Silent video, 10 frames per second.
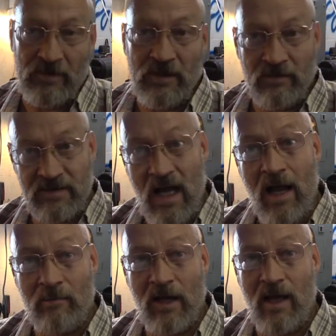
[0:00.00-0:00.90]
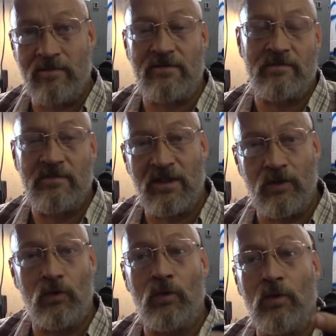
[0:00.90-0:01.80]
you know, time lapse would be
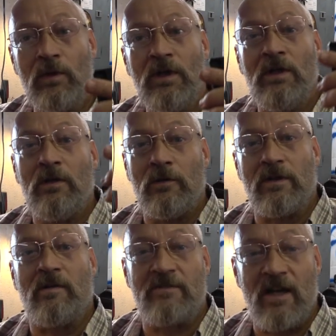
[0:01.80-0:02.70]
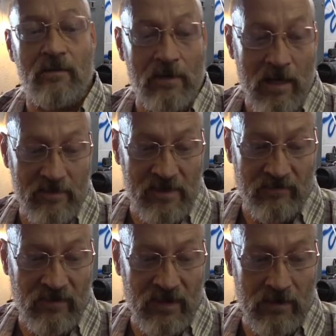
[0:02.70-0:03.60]
cool when I'm time lapsing
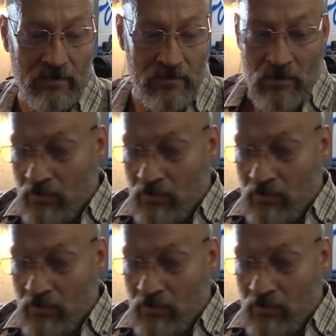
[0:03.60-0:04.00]
videos.